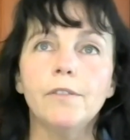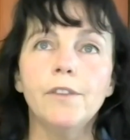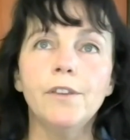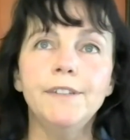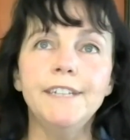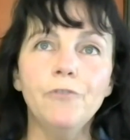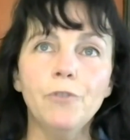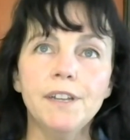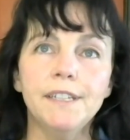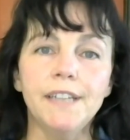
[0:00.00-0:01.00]
the
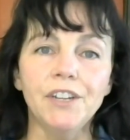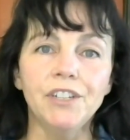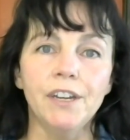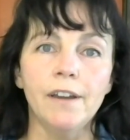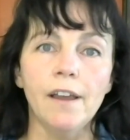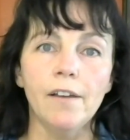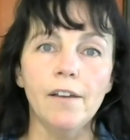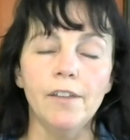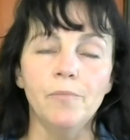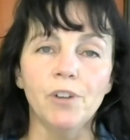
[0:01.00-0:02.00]
deforestation
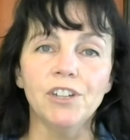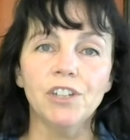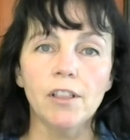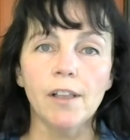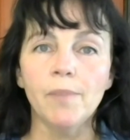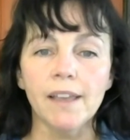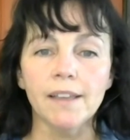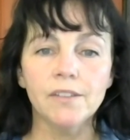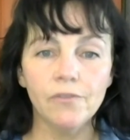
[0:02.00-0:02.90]
in British Columbia